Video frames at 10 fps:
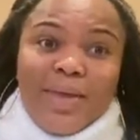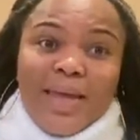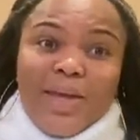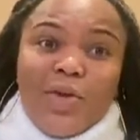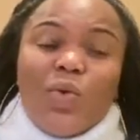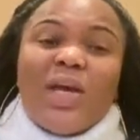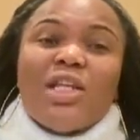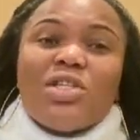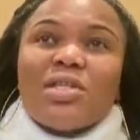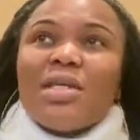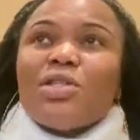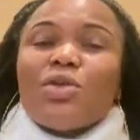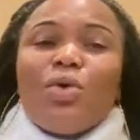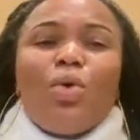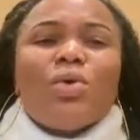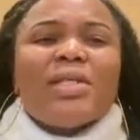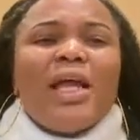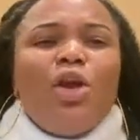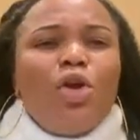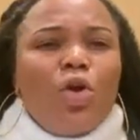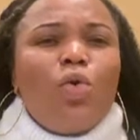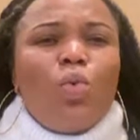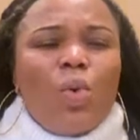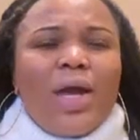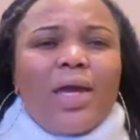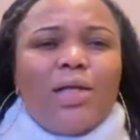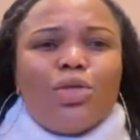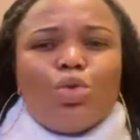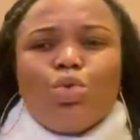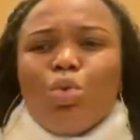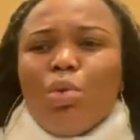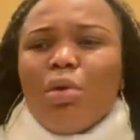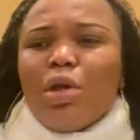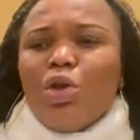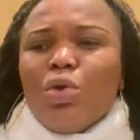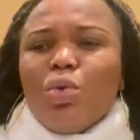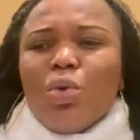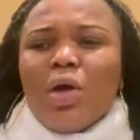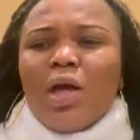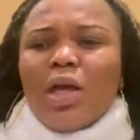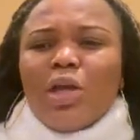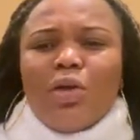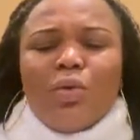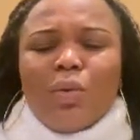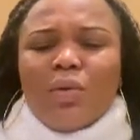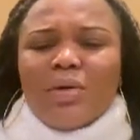you know, it goes a long way to, you know,